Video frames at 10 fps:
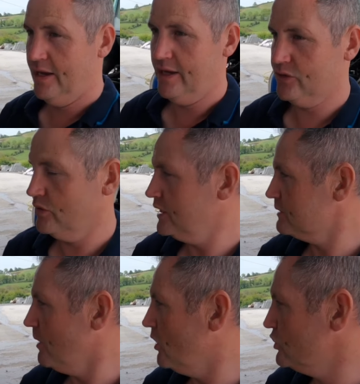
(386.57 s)
It's only a
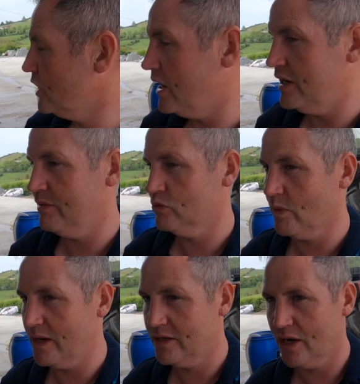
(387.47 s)
small shed, it was
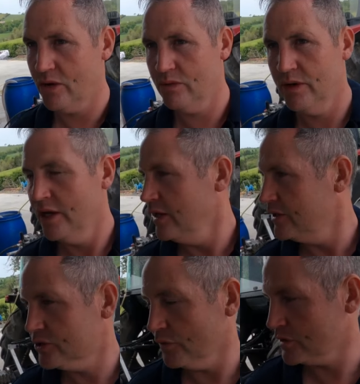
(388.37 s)
wet down,
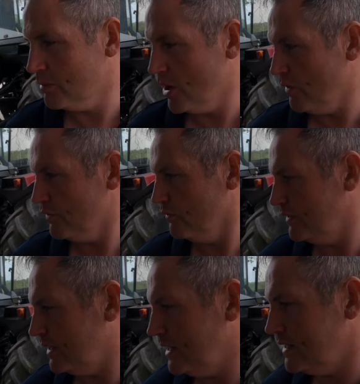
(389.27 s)
stuff's coming off
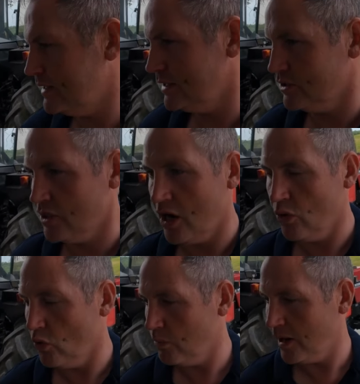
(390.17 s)
lovely and easy, there's not a
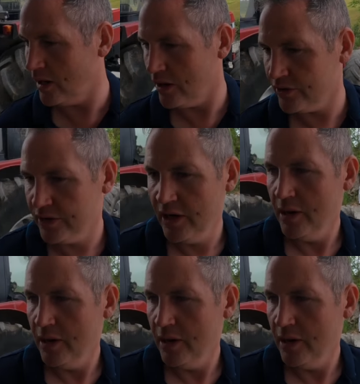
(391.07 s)
whole pile on it.